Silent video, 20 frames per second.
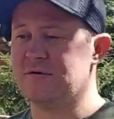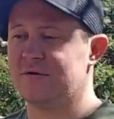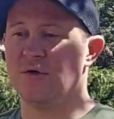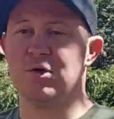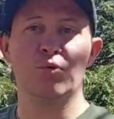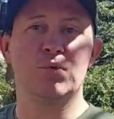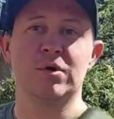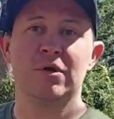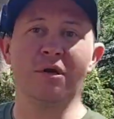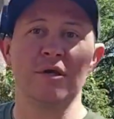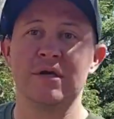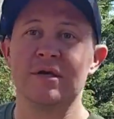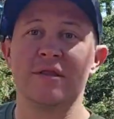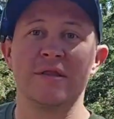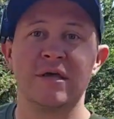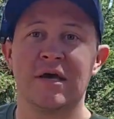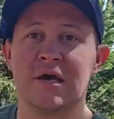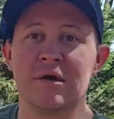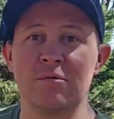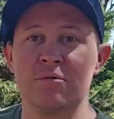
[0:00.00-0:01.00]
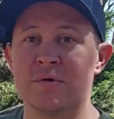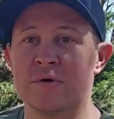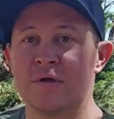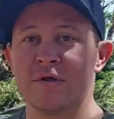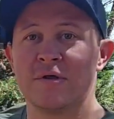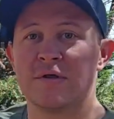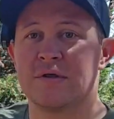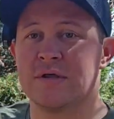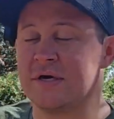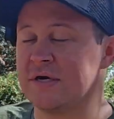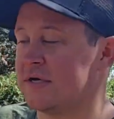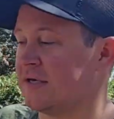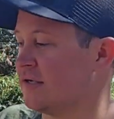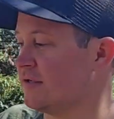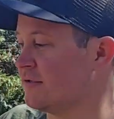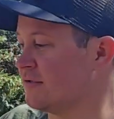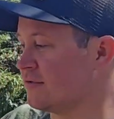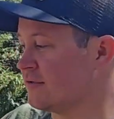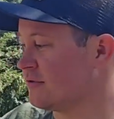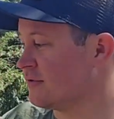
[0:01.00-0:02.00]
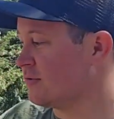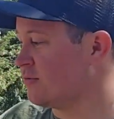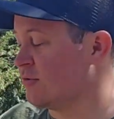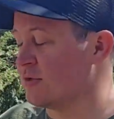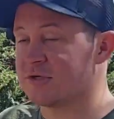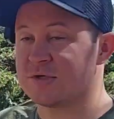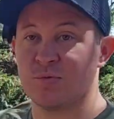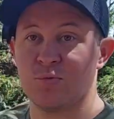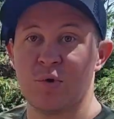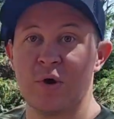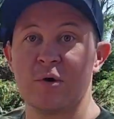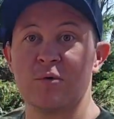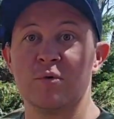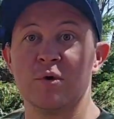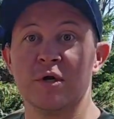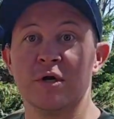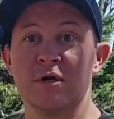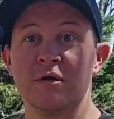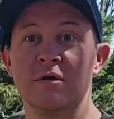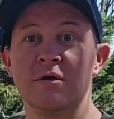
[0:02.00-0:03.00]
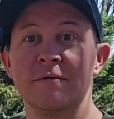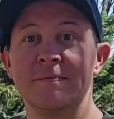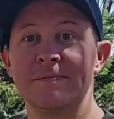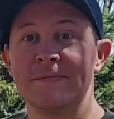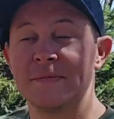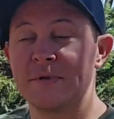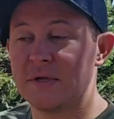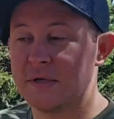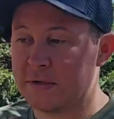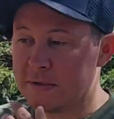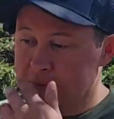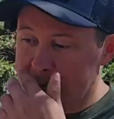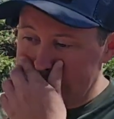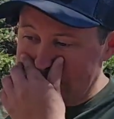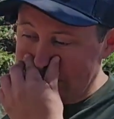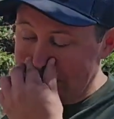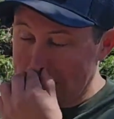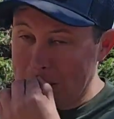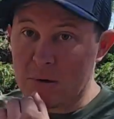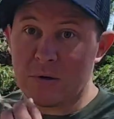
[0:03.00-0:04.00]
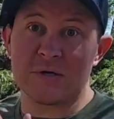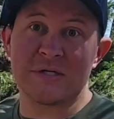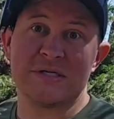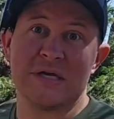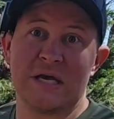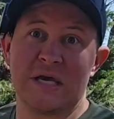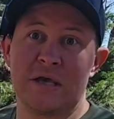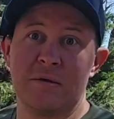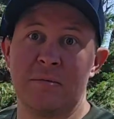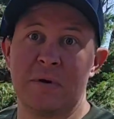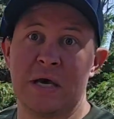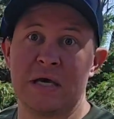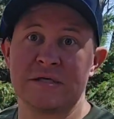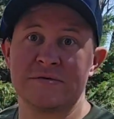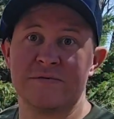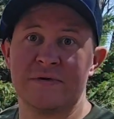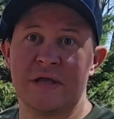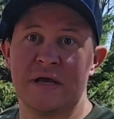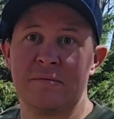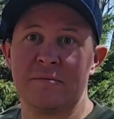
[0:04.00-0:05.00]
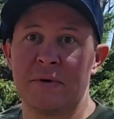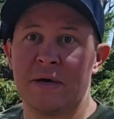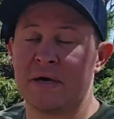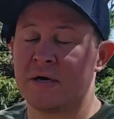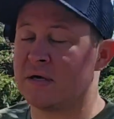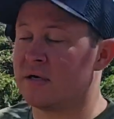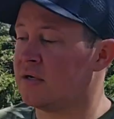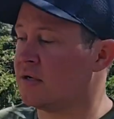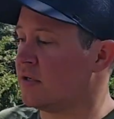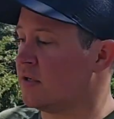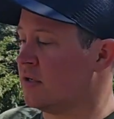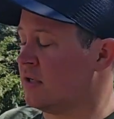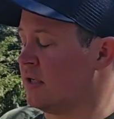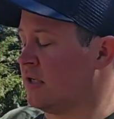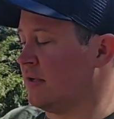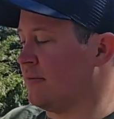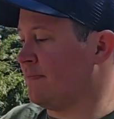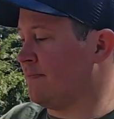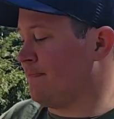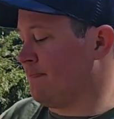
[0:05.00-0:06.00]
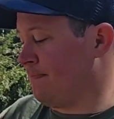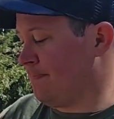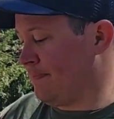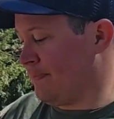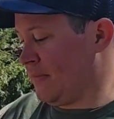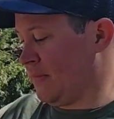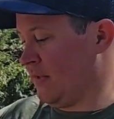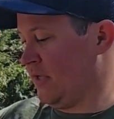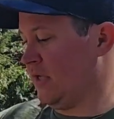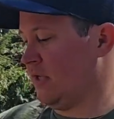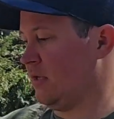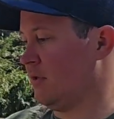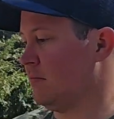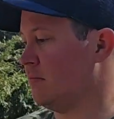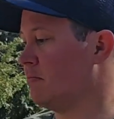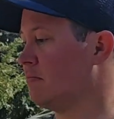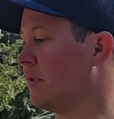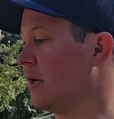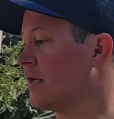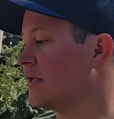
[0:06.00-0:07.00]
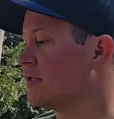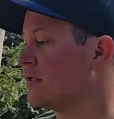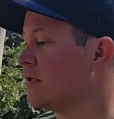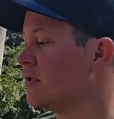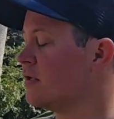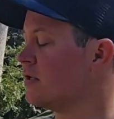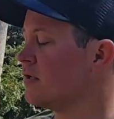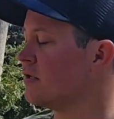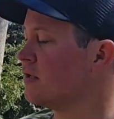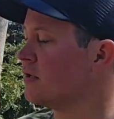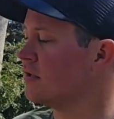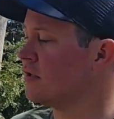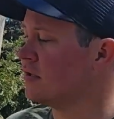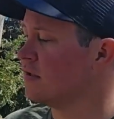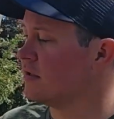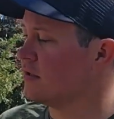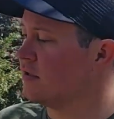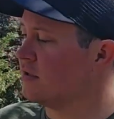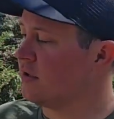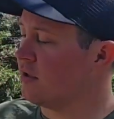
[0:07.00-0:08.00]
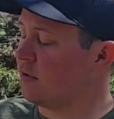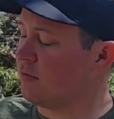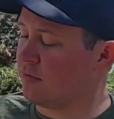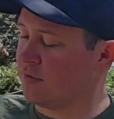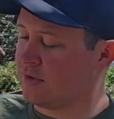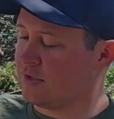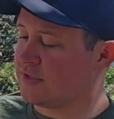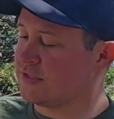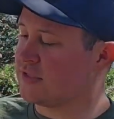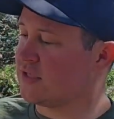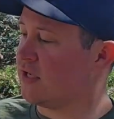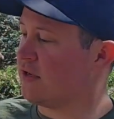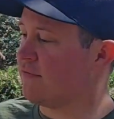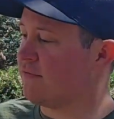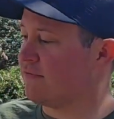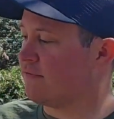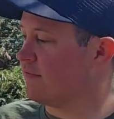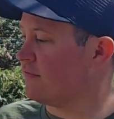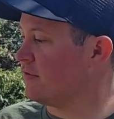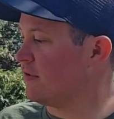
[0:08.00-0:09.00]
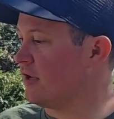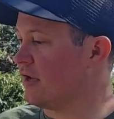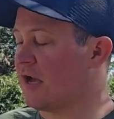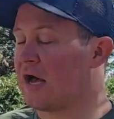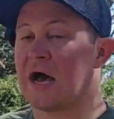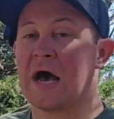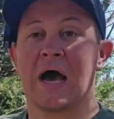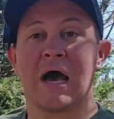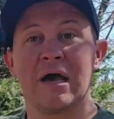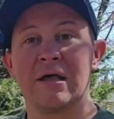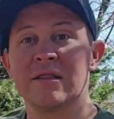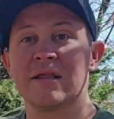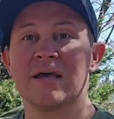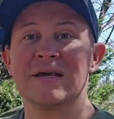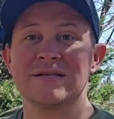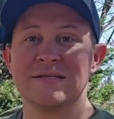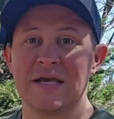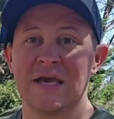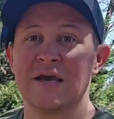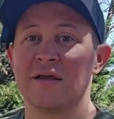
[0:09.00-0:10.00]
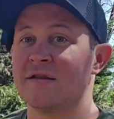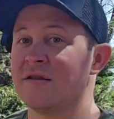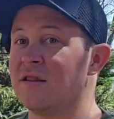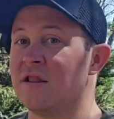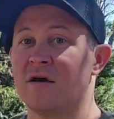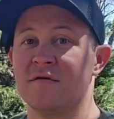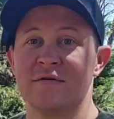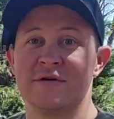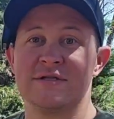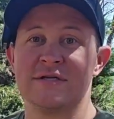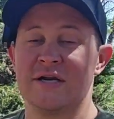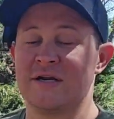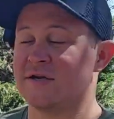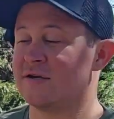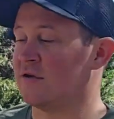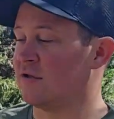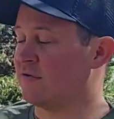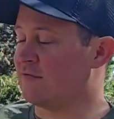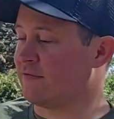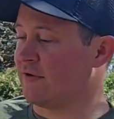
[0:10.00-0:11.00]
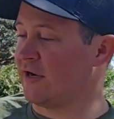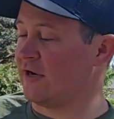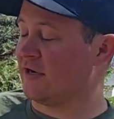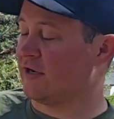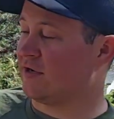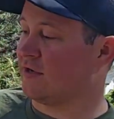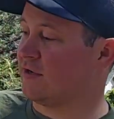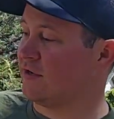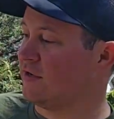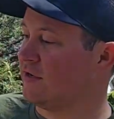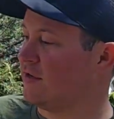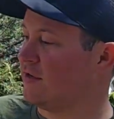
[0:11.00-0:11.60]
You wouldn't get that with some wet wood or saggy bags for that matter. But you know, this stuff, I, like Dan, love attending to the fire,